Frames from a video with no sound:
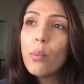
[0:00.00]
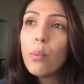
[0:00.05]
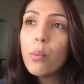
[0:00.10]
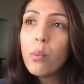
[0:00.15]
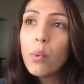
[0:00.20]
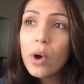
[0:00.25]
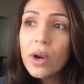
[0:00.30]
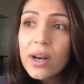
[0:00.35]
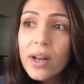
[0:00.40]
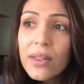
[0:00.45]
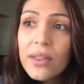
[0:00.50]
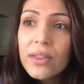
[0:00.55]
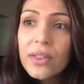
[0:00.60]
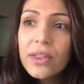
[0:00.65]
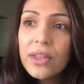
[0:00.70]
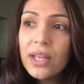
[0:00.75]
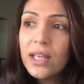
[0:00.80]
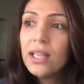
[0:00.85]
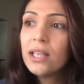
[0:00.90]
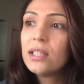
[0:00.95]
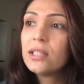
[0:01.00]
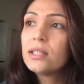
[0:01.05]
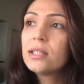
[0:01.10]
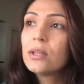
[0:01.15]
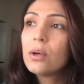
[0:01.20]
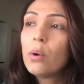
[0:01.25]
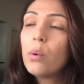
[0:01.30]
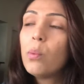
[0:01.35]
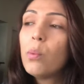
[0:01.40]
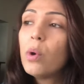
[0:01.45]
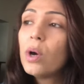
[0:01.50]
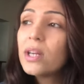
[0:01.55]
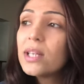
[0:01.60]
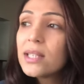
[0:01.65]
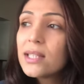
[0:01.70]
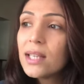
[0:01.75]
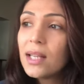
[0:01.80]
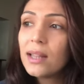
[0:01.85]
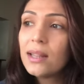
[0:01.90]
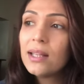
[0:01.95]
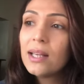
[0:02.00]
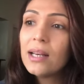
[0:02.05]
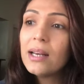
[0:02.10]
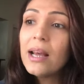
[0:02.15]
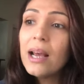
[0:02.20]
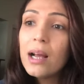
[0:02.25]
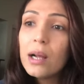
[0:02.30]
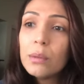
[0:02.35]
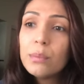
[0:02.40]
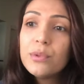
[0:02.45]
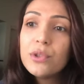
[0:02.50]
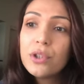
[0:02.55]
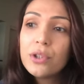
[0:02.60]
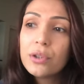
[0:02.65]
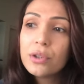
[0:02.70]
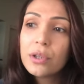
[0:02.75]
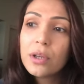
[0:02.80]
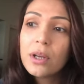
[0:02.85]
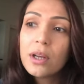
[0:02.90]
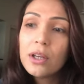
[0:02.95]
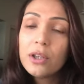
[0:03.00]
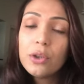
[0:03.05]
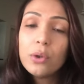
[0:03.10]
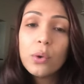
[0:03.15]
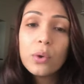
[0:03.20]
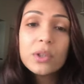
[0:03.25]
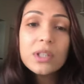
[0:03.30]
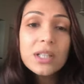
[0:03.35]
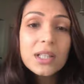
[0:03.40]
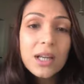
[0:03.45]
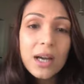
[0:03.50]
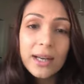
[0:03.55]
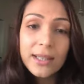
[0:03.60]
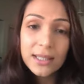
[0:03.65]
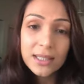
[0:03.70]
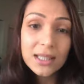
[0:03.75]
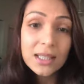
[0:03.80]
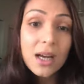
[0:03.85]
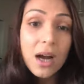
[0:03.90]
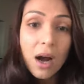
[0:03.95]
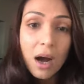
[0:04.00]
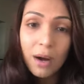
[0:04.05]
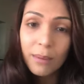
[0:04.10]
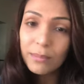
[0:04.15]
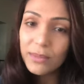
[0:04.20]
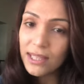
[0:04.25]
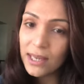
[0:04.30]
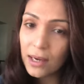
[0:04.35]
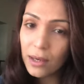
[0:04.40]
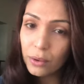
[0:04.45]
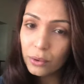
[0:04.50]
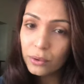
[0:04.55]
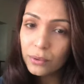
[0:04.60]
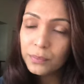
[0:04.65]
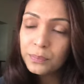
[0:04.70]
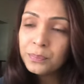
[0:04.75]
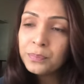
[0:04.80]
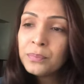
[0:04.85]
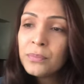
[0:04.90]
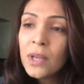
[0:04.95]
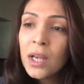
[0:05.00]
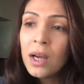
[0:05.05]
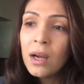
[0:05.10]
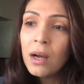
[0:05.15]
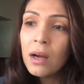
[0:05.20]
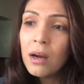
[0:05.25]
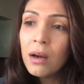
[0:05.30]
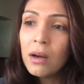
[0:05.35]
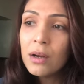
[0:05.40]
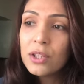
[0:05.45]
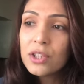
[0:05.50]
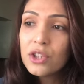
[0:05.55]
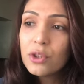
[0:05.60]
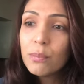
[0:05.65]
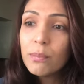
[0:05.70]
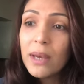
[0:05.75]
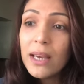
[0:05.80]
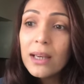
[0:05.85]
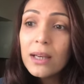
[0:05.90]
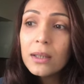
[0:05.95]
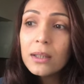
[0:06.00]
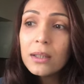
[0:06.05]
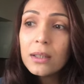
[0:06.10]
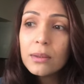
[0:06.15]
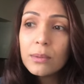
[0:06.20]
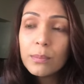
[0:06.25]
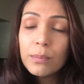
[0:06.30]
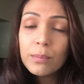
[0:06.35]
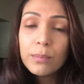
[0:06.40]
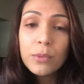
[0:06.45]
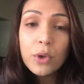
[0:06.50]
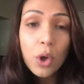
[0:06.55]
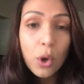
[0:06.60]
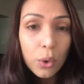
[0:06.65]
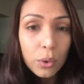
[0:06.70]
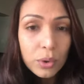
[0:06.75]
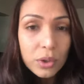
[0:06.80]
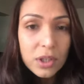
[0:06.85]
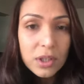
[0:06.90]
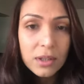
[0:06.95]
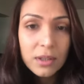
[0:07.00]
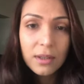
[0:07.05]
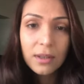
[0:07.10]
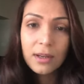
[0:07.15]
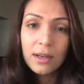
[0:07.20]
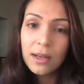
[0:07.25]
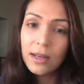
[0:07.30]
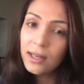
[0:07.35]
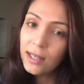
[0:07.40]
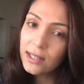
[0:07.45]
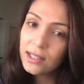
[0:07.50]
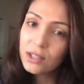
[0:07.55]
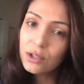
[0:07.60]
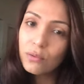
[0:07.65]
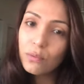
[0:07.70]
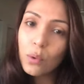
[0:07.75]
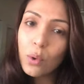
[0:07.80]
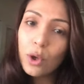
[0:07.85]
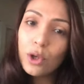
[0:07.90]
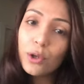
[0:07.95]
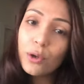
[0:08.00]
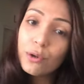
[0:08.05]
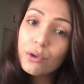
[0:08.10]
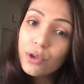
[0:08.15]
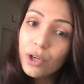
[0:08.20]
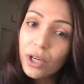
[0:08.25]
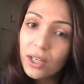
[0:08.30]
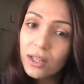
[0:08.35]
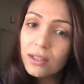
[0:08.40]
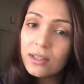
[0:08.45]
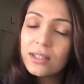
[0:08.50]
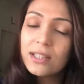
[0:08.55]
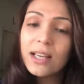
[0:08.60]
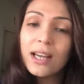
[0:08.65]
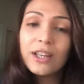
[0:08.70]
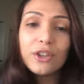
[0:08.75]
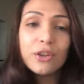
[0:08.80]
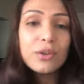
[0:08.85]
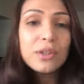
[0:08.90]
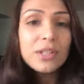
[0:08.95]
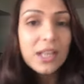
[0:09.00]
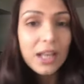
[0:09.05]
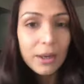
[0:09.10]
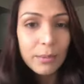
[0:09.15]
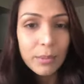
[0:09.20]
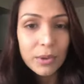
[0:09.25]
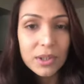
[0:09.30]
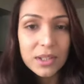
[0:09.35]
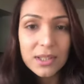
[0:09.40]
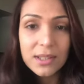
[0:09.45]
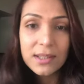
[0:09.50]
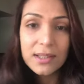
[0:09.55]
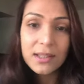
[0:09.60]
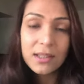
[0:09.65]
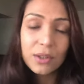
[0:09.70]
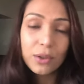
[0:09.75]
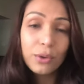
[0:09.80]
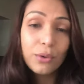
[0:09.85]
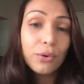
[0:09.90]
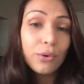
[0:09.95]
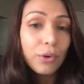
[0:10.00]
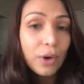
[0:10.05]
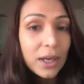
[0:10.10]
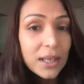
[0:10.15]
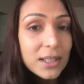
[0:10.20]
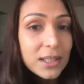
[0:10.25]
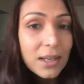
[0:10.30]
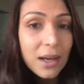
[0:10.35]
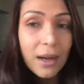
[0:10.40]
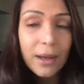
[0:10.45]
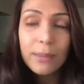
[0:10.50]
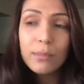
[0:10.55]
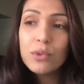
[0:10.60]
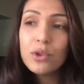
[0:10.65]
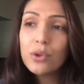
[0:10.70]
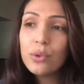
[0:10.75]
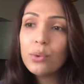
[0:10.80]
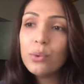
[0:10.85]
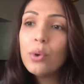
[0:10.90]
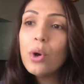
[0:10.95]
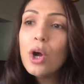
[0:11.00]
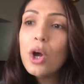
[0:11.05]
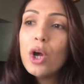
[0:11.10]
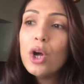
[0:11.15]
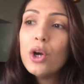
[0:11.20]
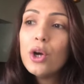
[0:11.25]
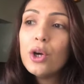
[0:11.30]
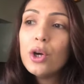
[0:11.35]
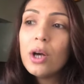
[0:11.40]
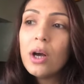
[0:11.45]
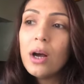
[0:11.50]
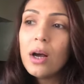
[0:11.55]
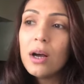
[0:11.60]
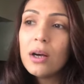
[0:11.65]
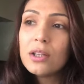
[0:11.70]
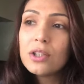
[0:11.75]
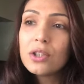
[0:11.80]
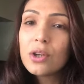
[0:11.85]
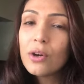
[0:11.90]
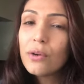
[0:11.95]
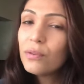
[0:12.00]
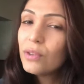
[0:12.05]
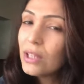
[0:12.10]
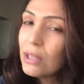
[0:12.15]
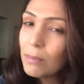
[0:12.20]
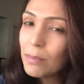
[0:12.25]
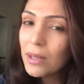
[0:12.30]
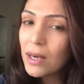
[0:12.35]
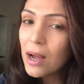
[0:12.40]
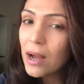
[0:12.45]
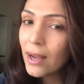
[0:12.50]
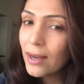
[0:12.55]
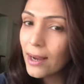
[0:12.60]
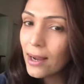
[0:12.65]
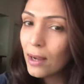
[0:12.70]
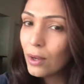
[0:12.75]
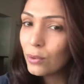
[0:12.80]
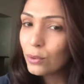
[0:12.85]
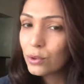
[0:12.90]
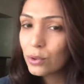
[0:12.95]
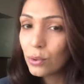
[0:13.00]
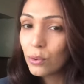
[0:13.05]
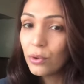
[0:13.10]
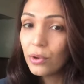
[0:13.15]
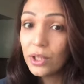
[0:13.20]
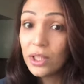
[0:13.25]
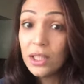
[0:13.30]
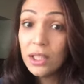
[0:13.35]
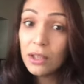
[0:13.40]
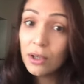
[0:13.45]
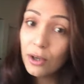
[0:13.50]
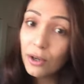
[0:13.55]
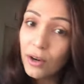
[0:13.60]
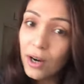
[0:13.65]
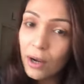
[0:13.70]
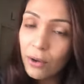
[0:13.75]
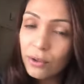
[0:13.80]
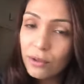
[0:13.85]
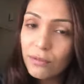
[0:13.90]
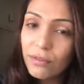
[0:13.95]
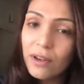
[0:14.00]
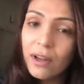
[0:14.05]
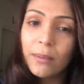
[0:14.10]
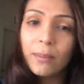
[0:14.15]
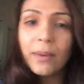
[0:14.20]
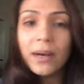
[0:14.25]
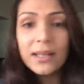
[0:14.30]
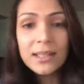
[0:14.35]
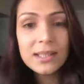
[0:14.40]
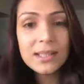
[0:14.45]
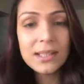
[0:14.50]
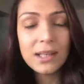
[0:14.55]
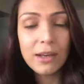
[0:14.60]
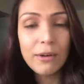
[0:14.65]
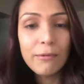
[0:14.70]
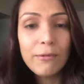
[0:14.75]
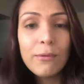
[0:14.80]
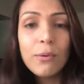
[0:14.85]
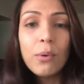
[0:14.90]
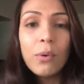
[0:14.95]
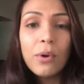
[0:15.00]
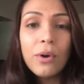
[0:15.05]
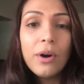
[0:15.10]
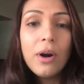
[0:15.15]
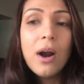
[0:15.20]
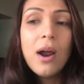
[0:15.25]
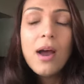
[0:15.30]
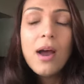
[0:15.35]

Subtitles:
What are the things, or what is it that helps your tinnitus calm down? So make a note, a list of all your triggers and your tamers. This is a great time to sort of keep an eye out, or a year out if I might say, for